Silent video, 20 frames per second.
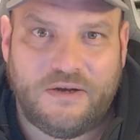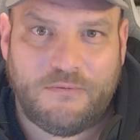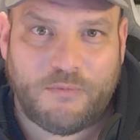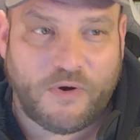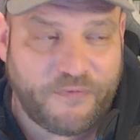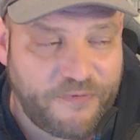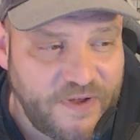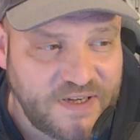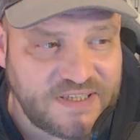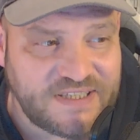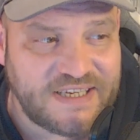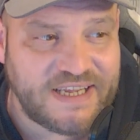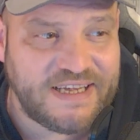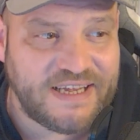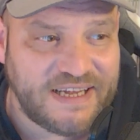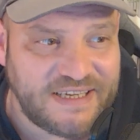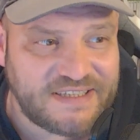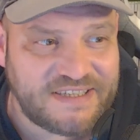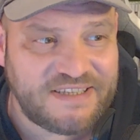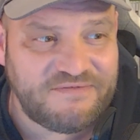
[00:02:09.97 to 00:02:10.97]
Well,
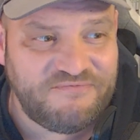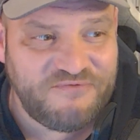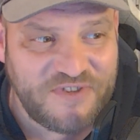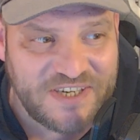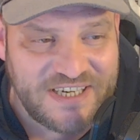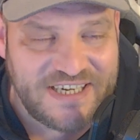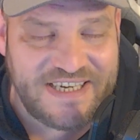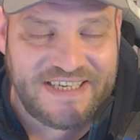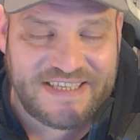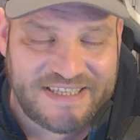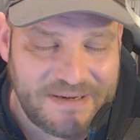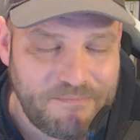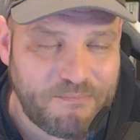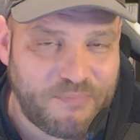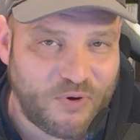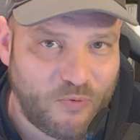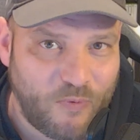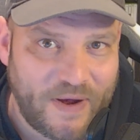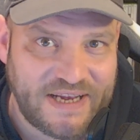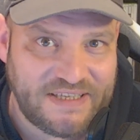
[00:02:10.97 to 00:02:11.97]
firstly, it's a really
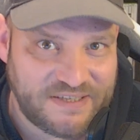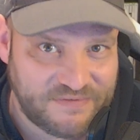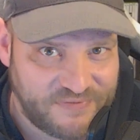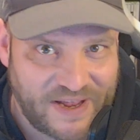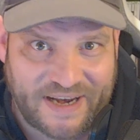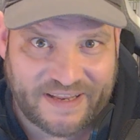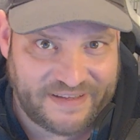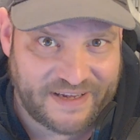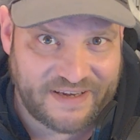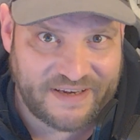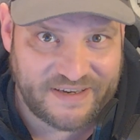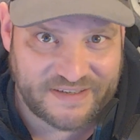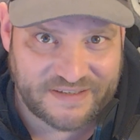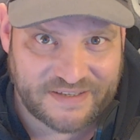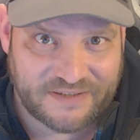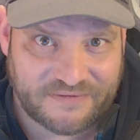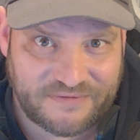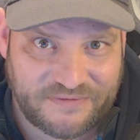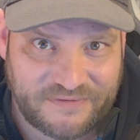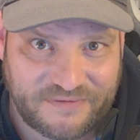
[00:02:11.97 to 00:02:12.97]
simple way to validate
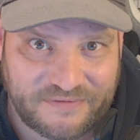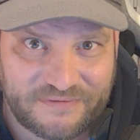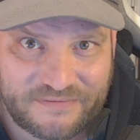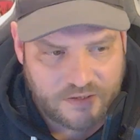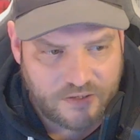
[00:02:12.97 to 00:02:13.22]
yourself.